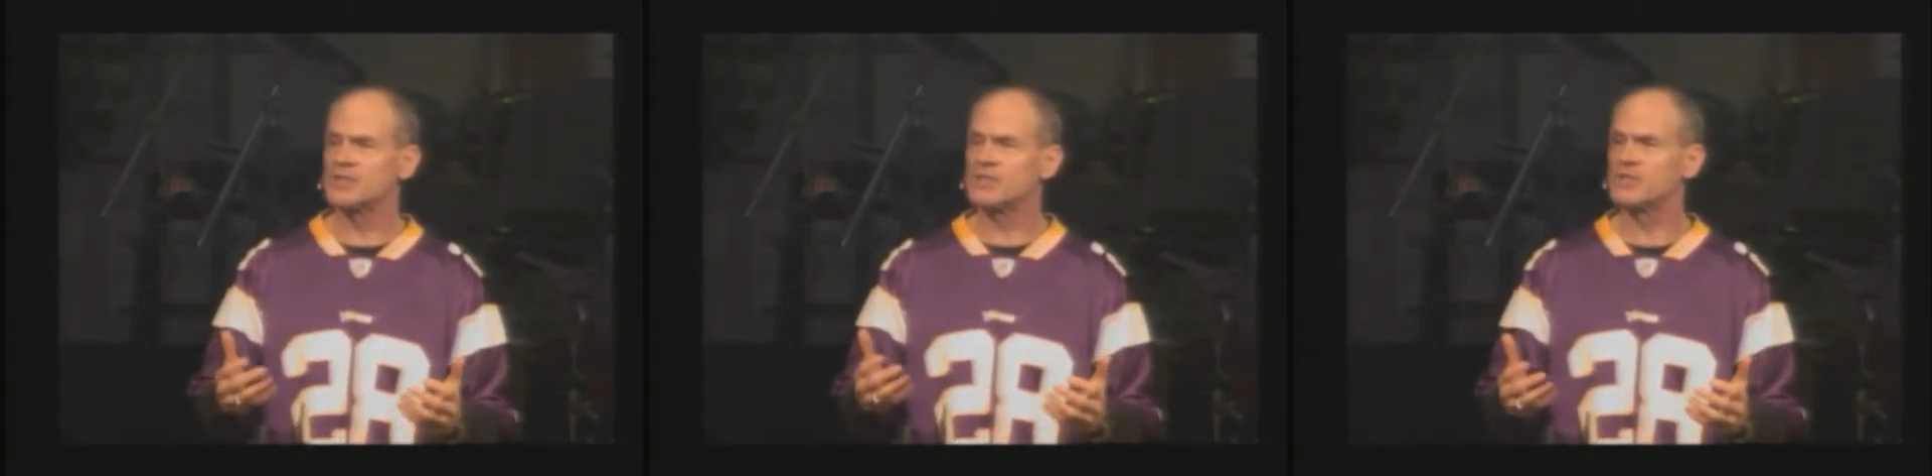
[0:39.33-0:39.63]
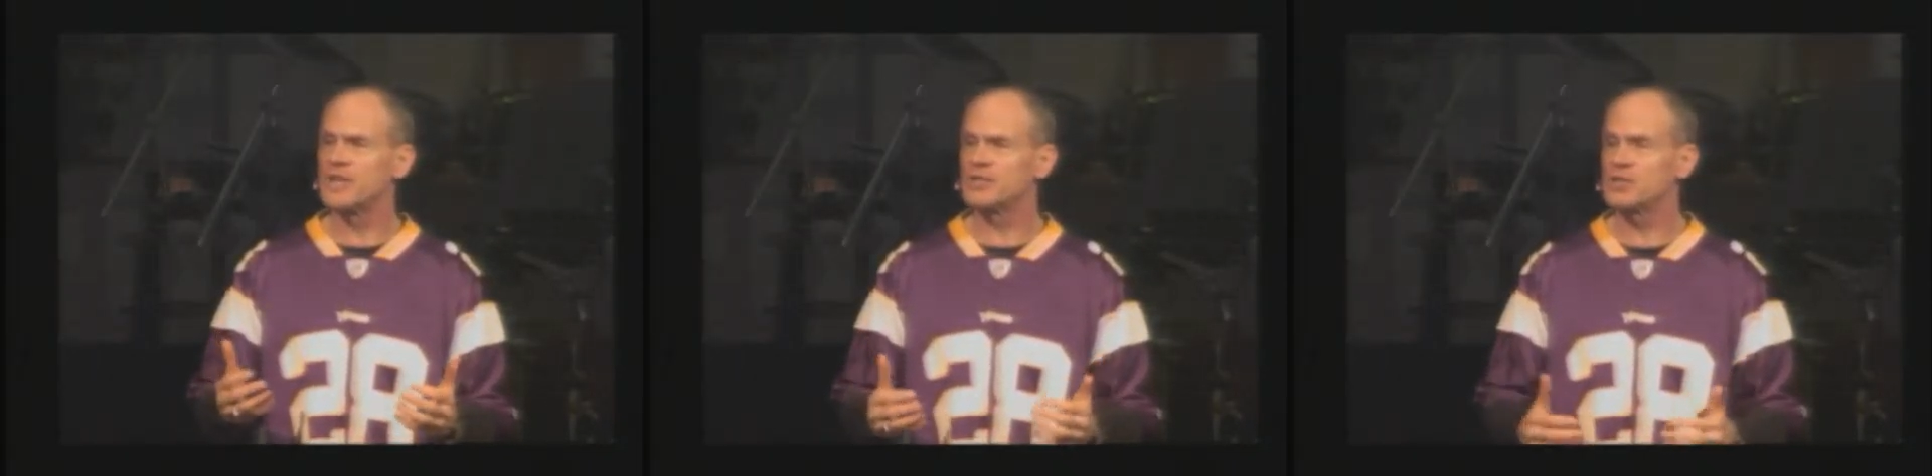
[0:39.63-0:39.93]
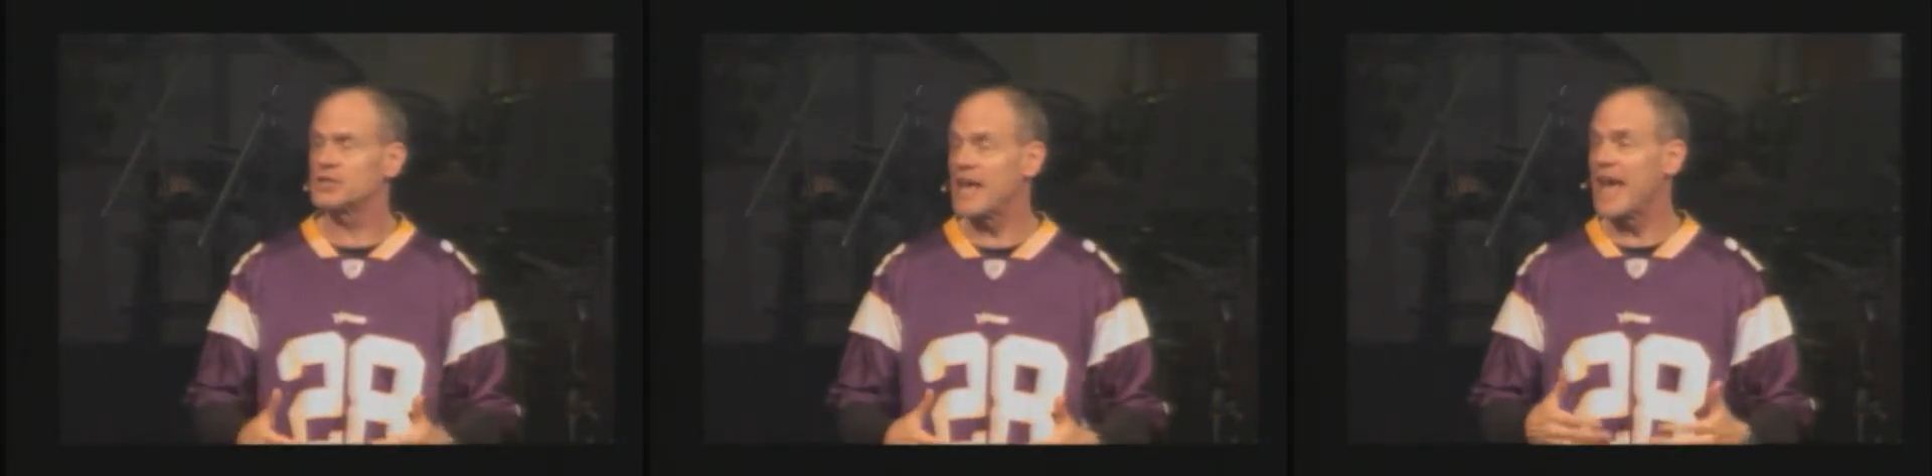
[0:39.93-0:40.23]
his
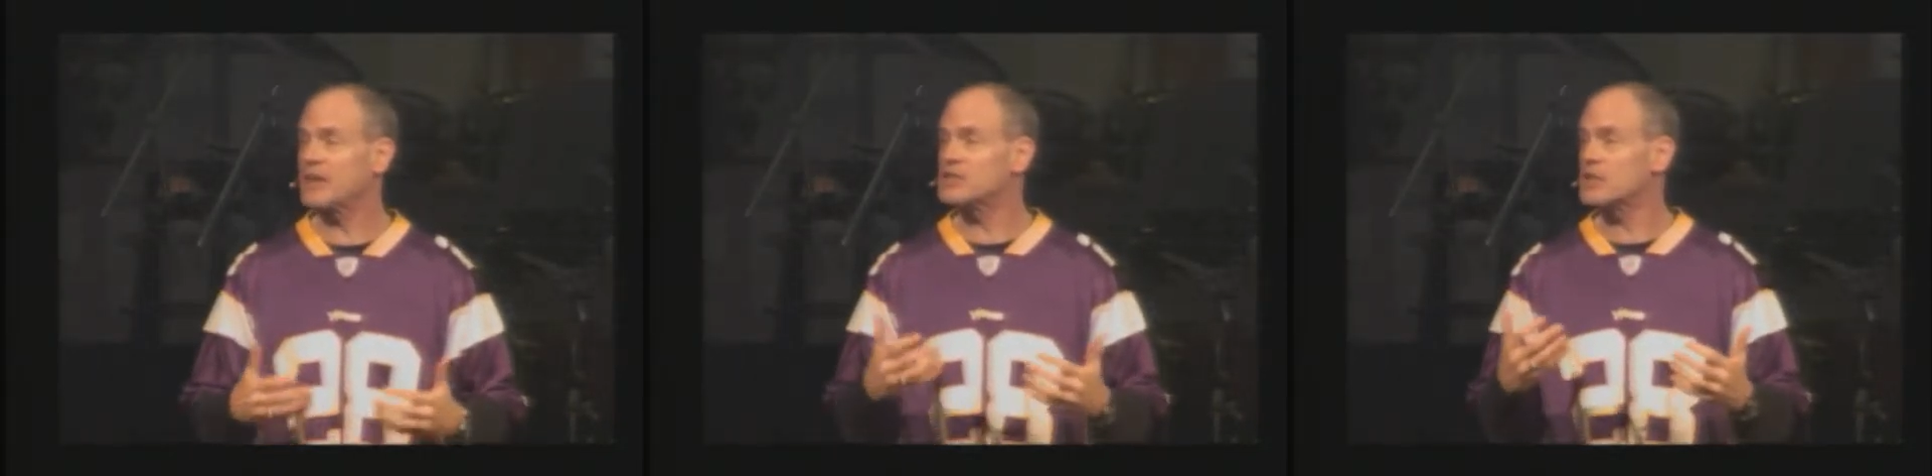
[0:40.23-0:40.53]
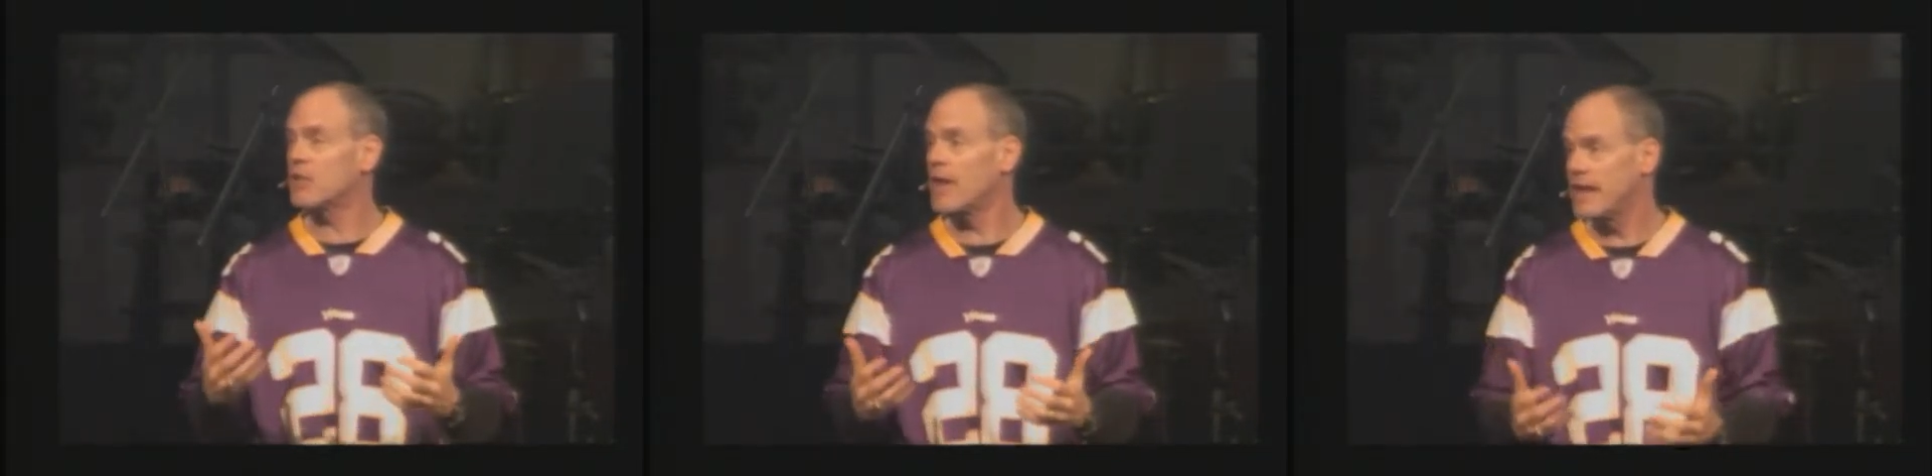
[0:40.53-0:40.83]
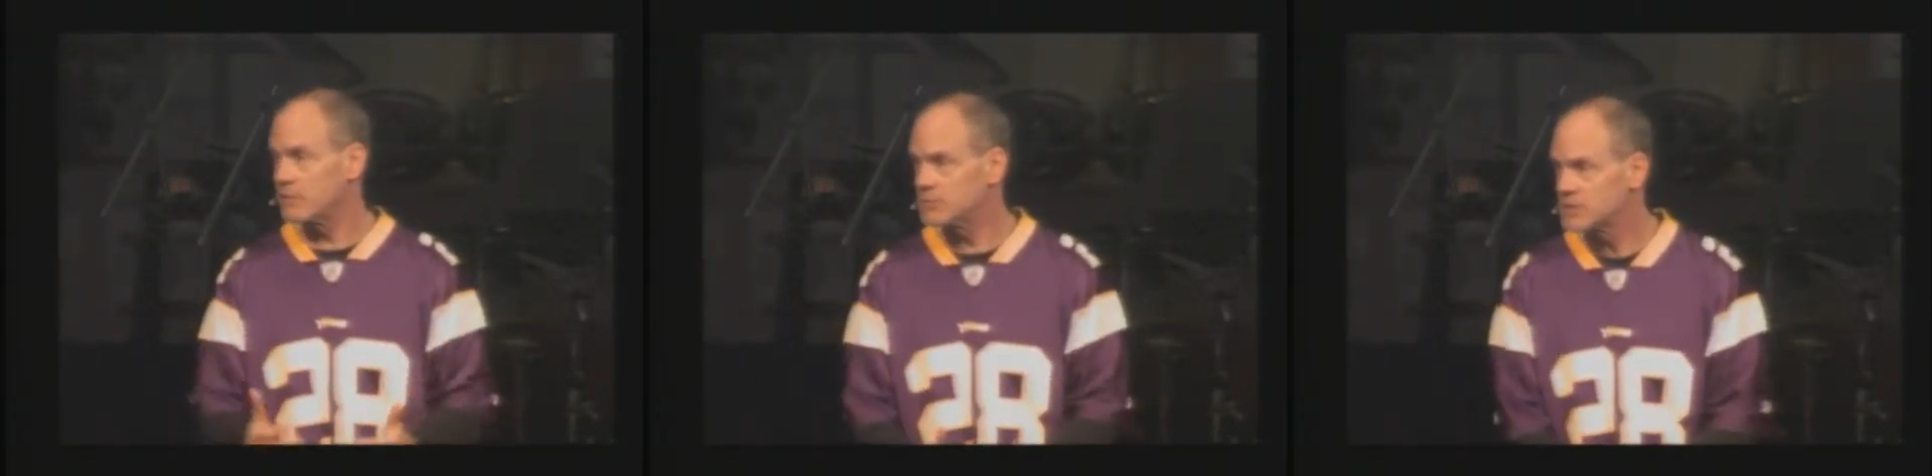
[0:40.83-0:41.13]
teachings, and his
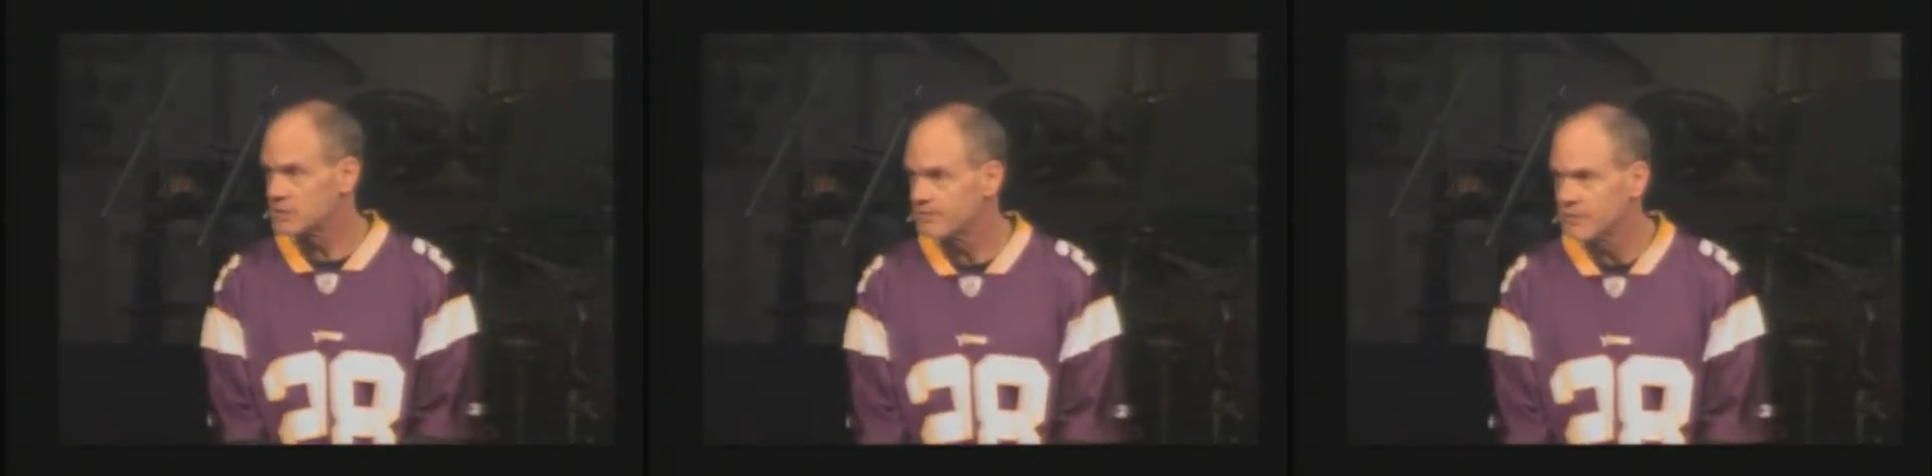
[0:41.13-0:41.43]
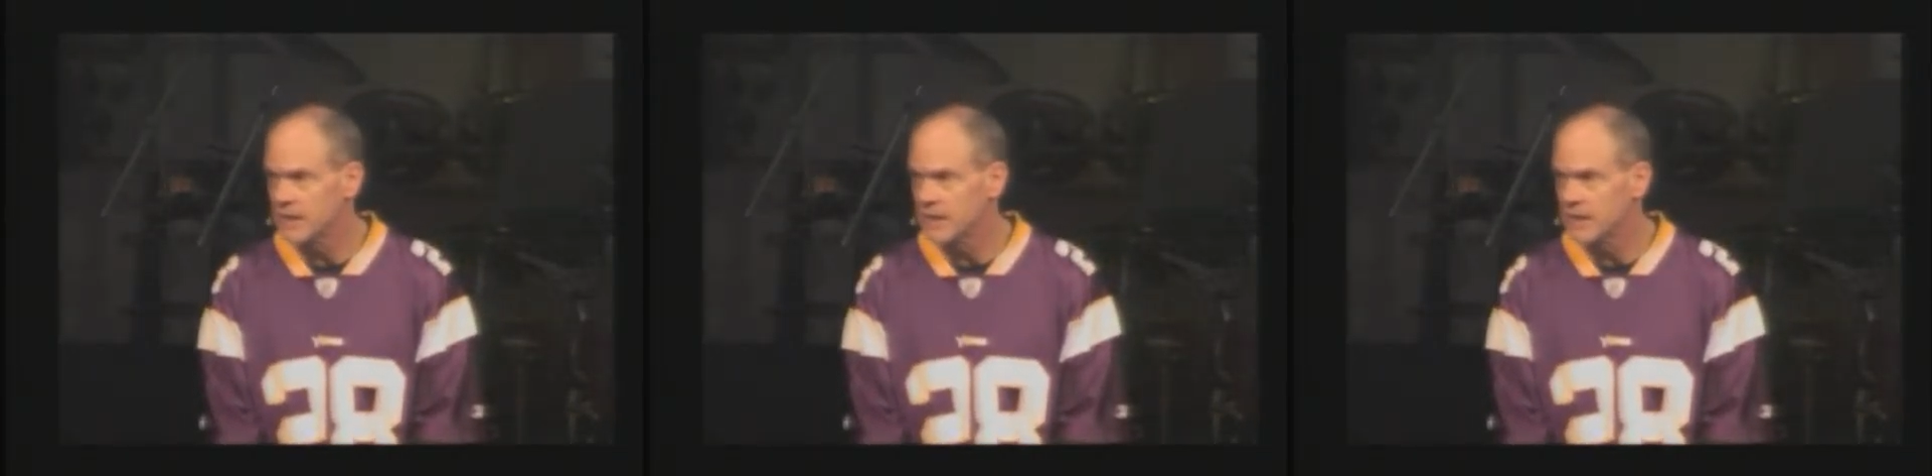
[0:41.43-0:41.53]
claims,